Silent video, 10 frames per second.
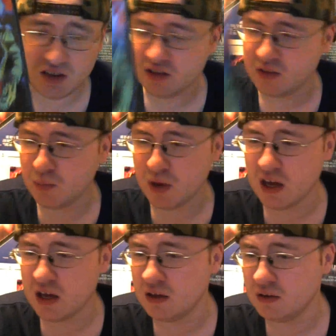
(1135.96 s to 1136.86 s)
decent
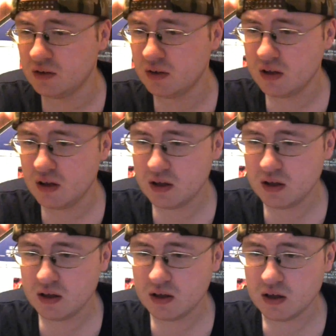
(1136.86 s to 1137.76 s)
pace.
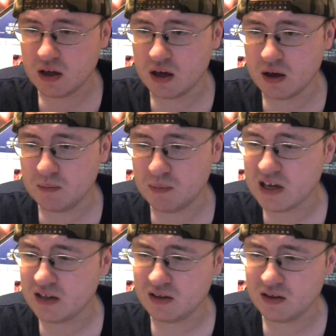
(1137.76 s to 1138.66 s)
Uh, but
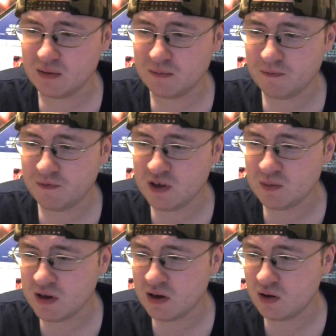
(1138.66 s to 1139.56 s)
yeah, the
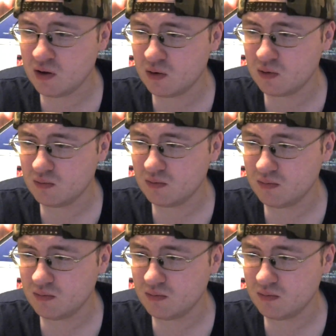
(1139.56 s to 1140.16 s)
female